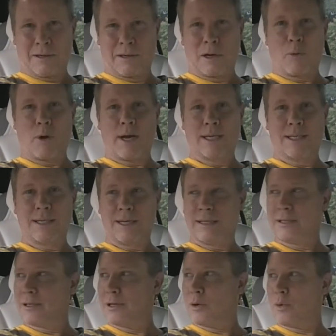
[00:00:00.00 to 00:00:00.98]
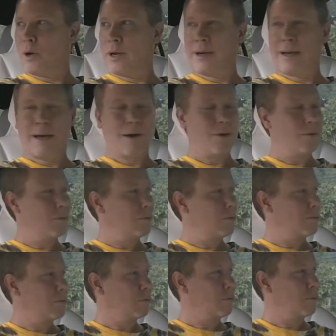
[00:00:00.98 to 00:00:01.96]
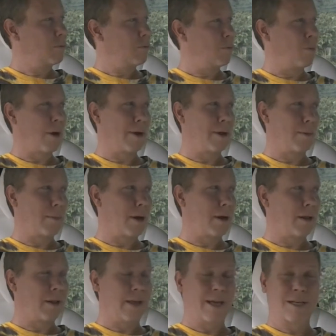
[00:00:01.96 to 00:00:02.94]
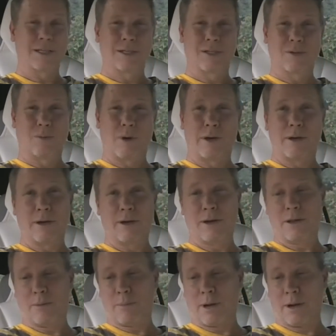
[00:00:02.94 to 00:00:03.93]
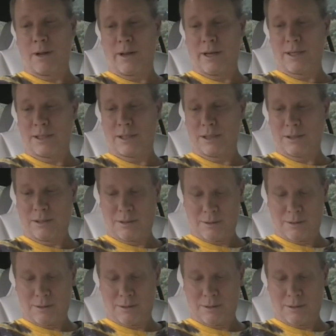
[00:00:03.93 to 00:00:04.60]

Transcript: Now why Tesla, why now? Why the Model X? Why not another Model S?